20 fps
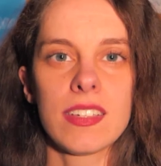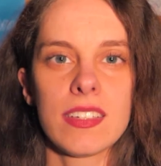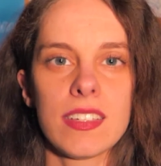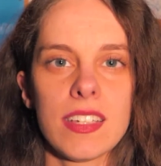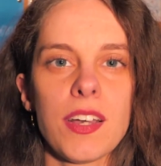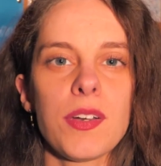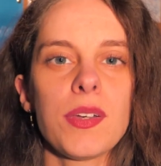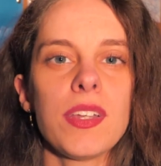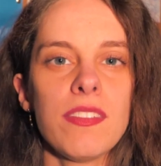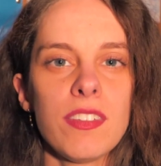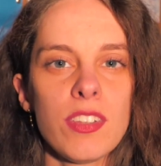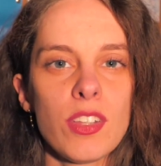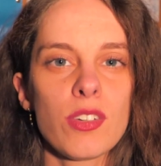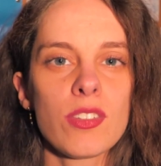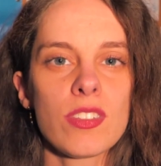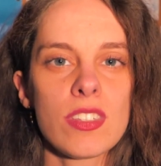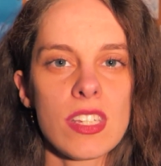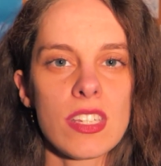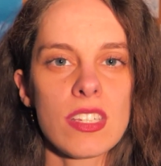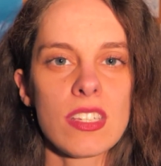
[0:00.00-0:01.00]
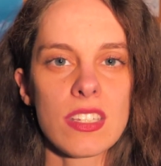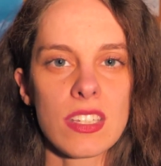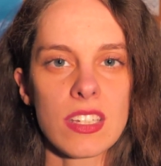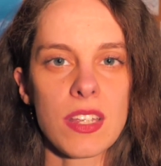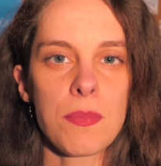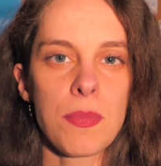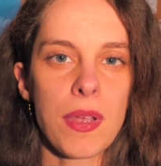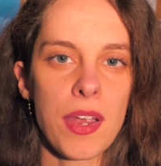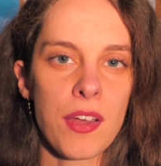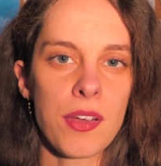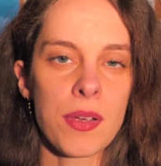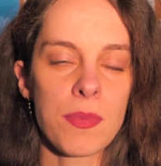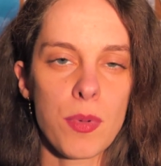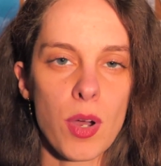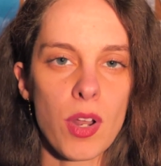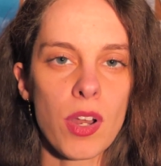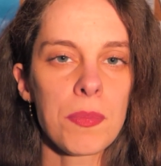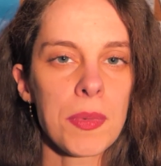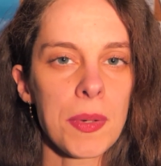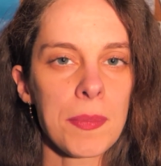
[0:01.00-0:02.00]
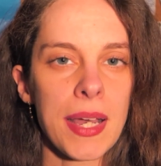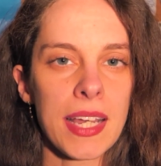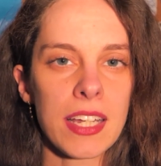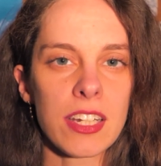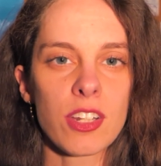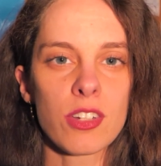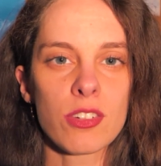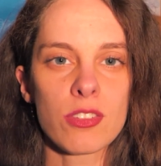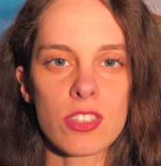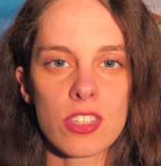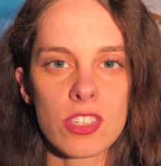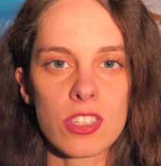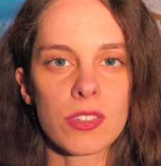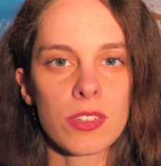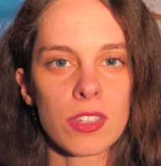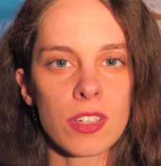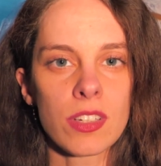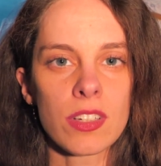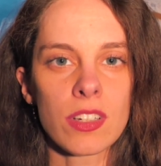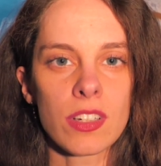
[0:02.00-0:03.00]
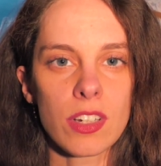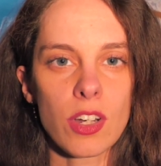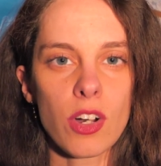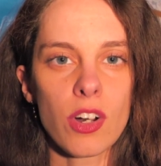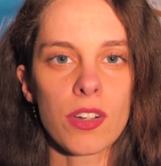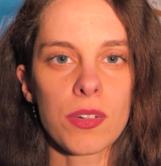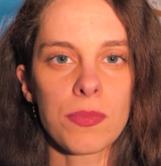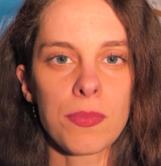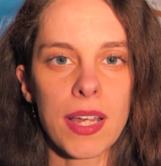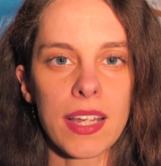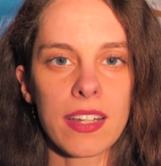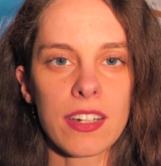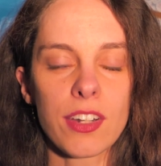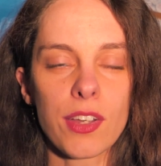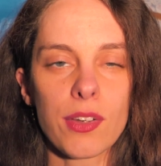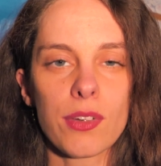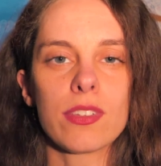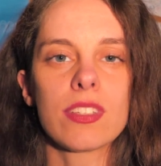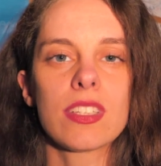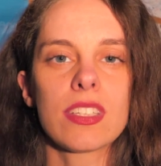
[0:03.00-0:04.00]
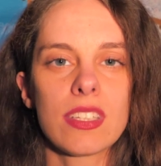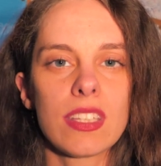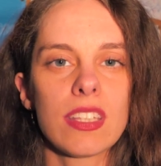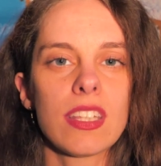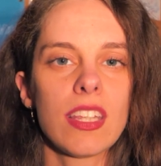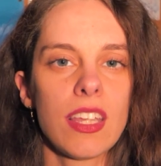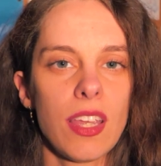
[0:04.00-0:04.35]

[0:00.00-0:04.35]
Now, even though this is comparing polymer banknotes to cotton banknotes,